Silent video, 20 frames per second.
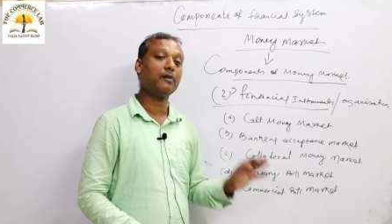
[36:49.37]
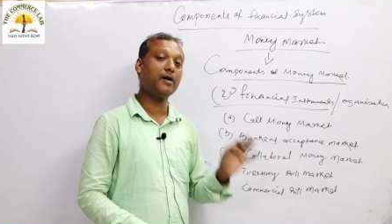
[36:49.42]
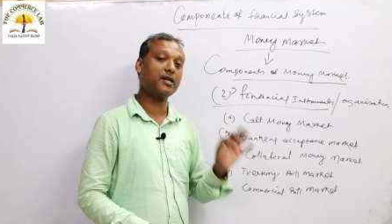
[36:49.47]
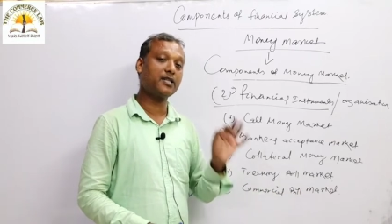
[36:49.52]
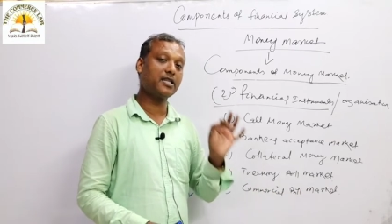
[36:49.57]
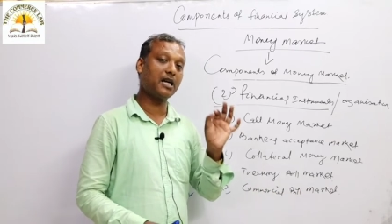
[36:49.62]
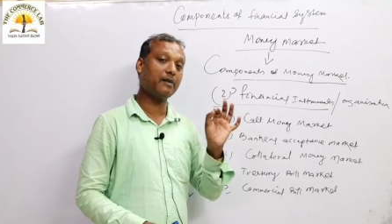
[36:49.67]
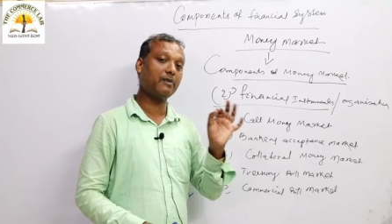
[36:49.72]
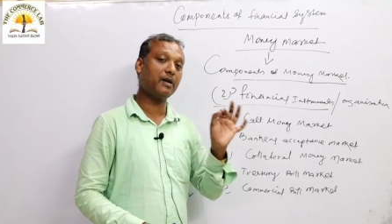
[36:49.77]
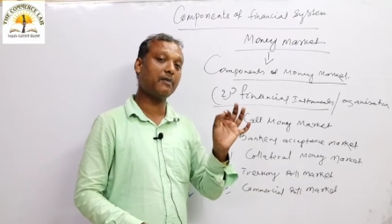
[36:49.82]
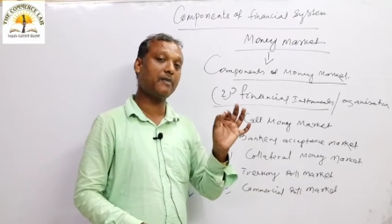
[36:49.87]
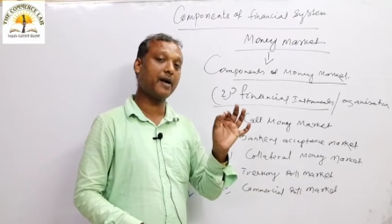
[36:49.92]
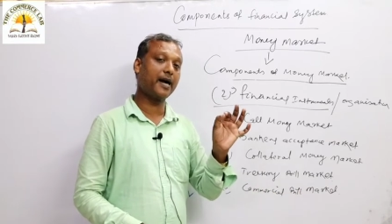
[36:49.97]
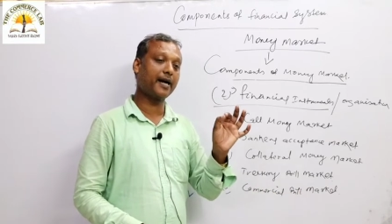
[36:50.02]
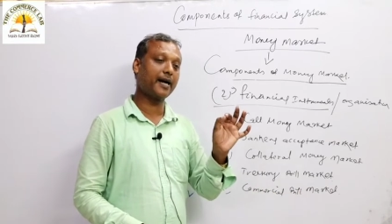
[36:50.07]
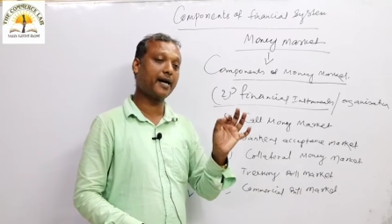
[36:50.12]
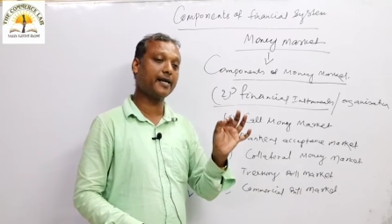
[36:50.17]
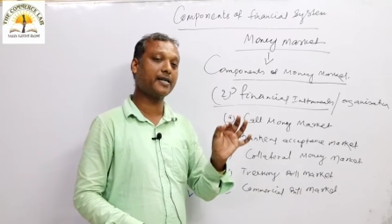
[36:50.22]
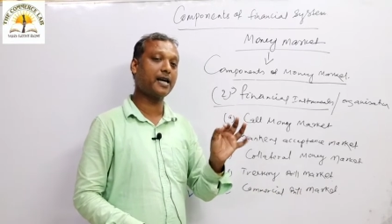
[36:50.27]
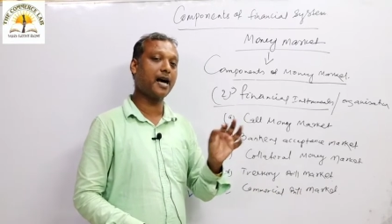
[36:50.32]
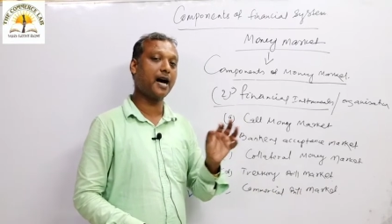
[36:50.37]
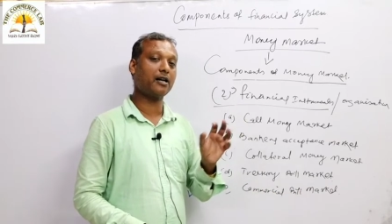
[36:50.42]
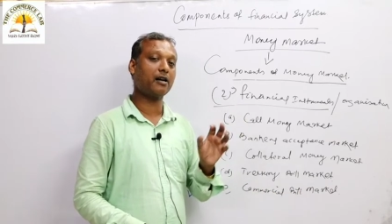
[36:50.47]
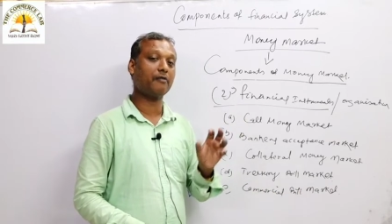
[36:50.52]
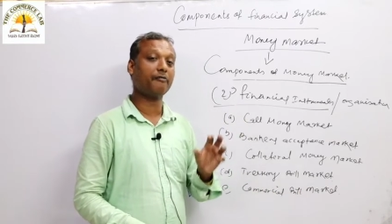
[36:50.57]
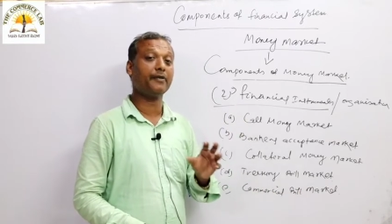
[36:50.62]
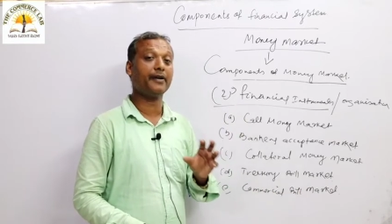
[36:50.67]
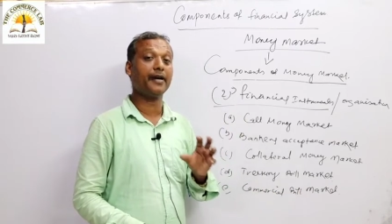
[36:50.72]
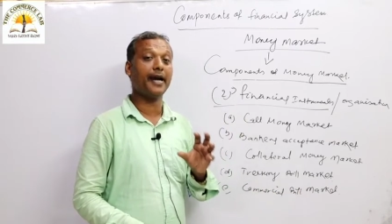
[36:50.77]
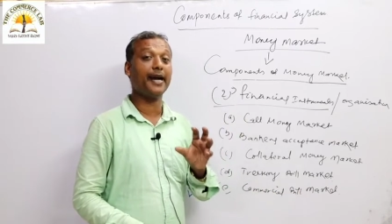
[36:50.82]
Commercial bill markets are
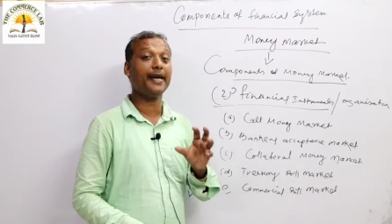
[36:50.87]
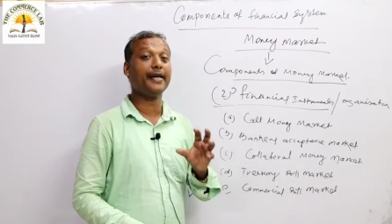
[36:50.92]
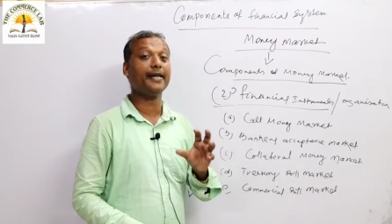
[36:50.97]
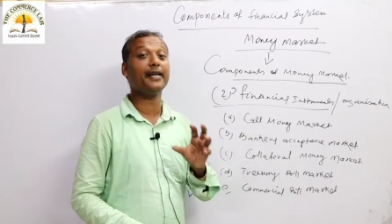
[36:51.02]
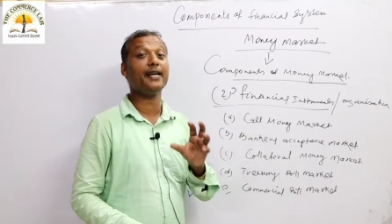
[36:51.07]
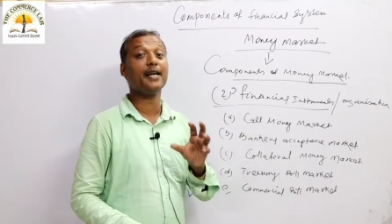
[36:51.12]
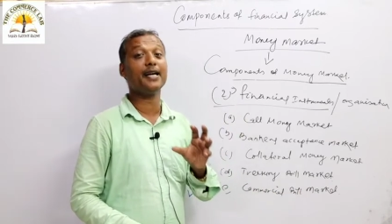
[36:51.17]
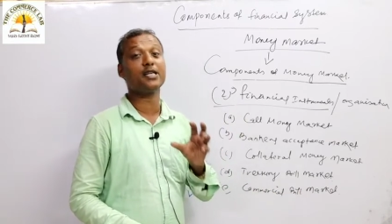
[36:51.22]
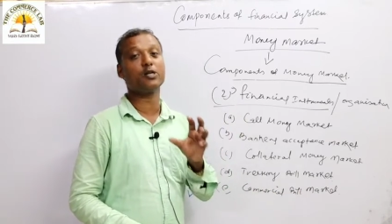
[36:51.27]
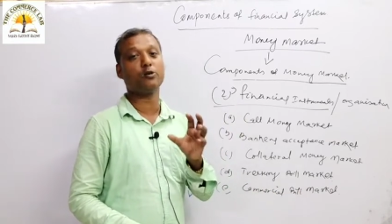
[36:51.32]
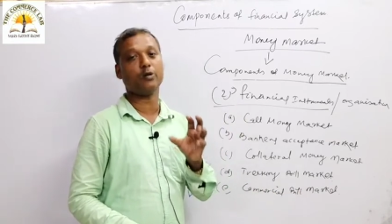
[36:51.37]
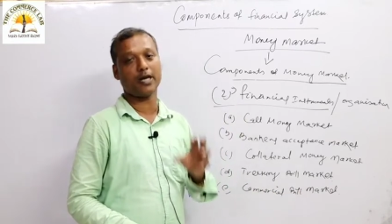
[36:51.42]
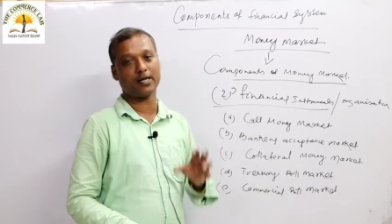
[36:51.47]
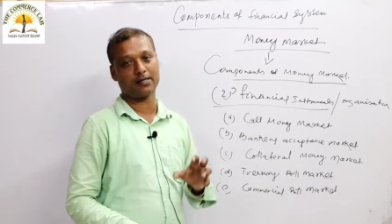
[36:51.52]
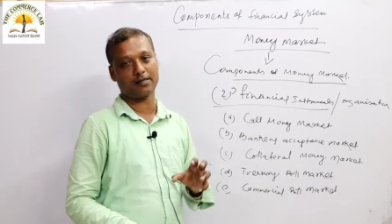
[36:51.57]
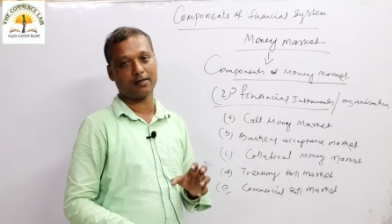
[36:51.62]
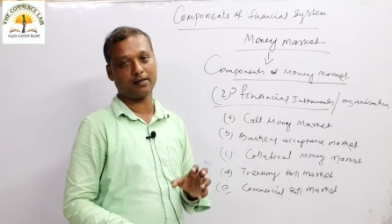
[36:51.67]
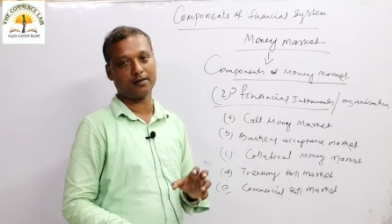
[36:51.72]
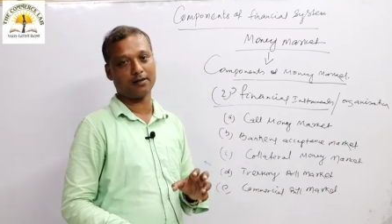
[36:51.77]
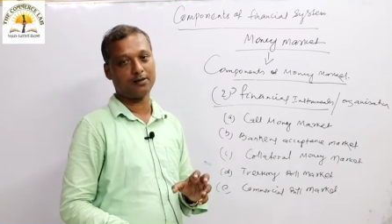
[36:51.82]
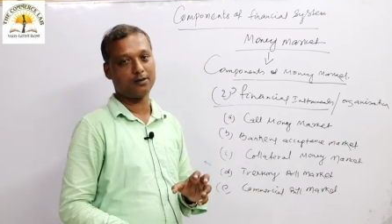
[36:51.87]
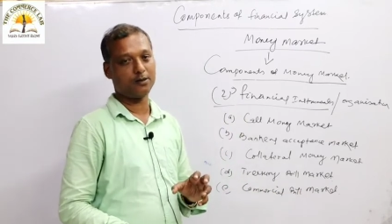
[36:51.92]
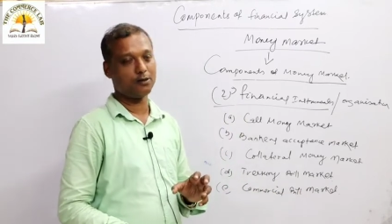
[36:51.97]
of 90 days duration.